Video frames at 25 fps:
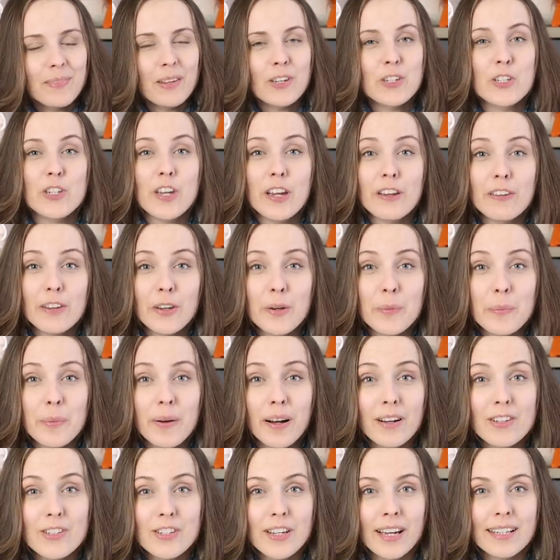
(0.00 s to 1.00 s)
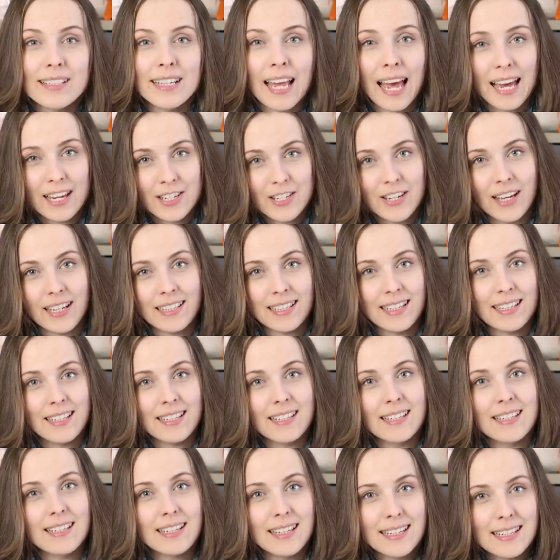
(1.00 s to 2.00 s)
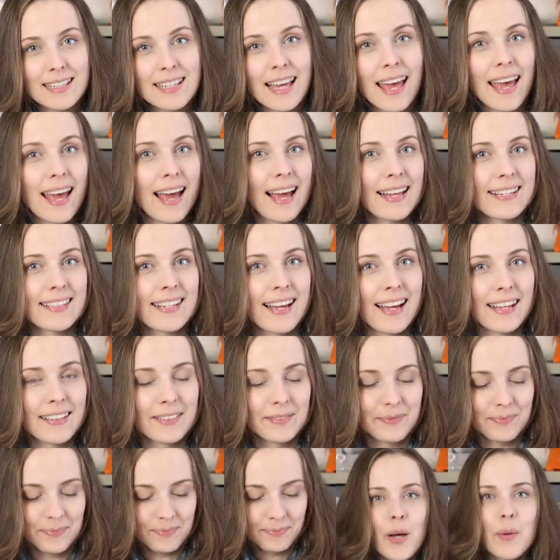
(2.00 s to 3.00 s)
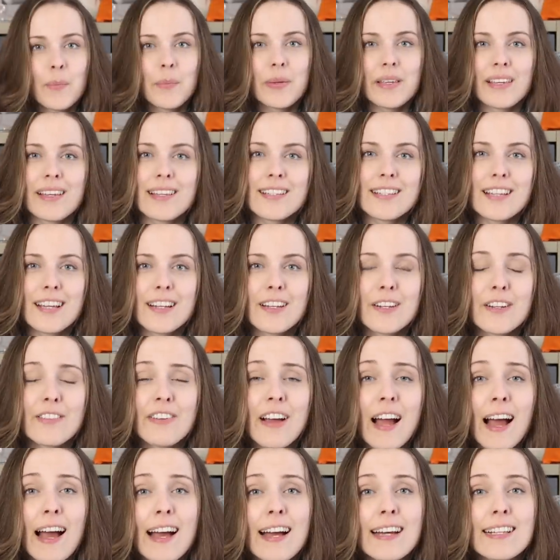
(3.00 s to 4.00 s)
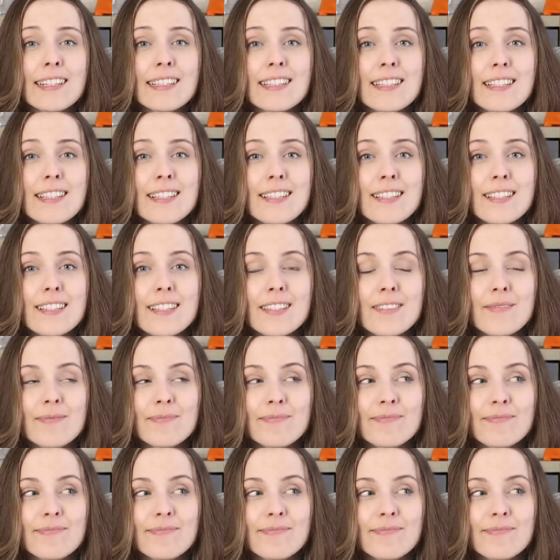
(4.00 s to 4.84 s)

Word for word: Share your project hashtag knit, knit a hat KAL. Because I love hats.